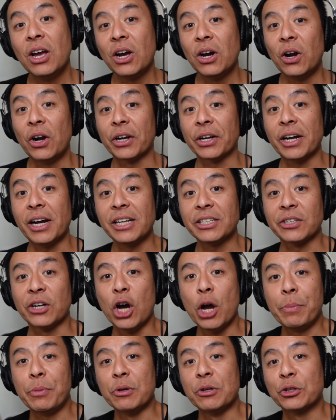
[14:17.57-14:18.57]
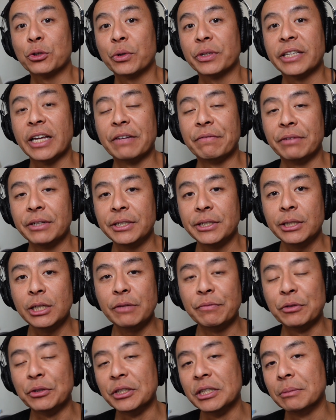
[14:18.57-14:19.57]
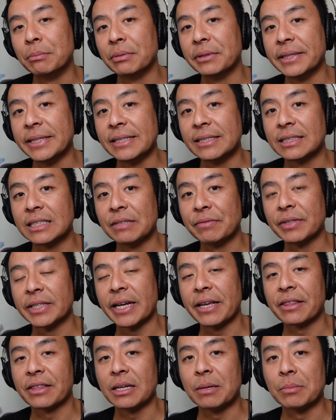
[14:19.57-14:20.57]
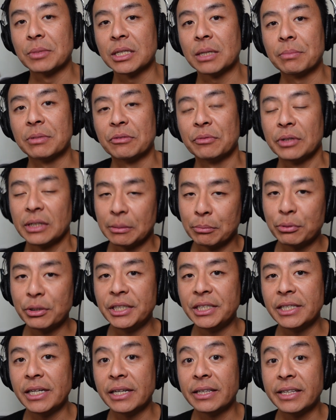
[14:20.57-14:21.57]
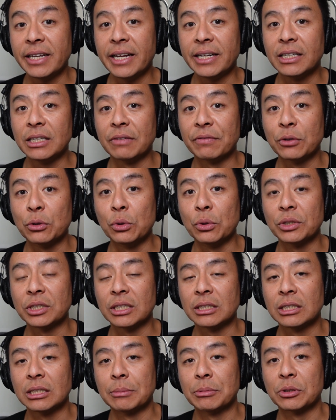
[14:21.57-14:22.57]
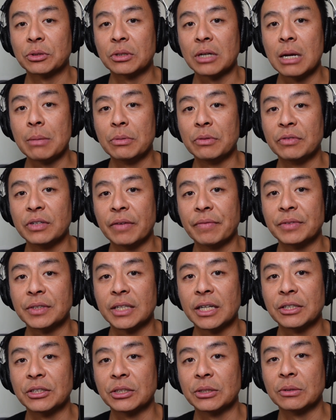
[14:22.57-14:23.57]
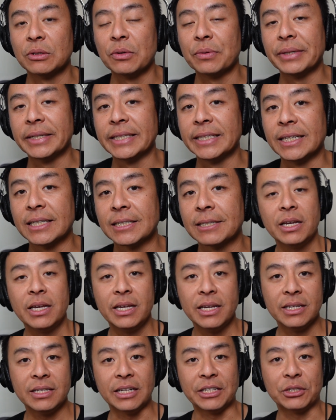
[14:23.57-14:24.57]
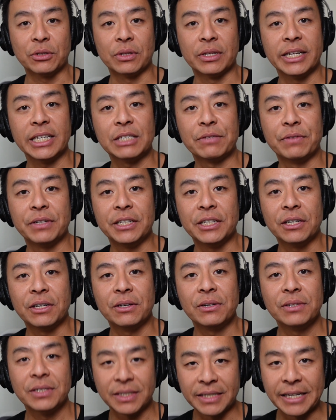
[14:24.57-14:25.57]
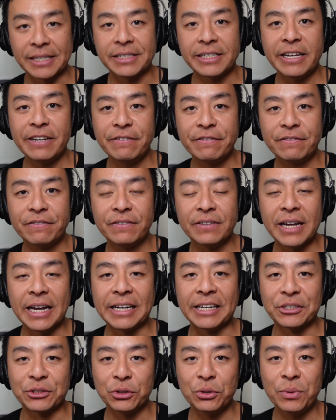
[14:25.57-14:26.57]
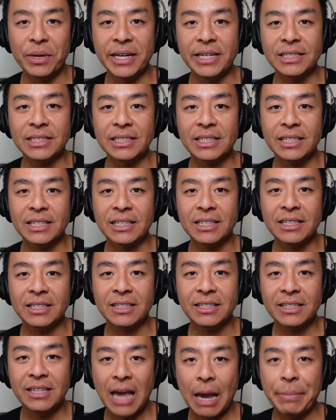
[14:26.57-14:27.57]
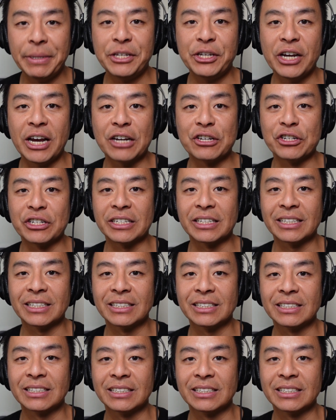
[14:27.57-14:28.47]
Alright guys, I hope you enjoyed that video. If you did, please give it a thumbs up. I'd really appreciate that. And of course, subscribe if you haven't done so already yet. Until the next video, stay safe, and as always, happy charging.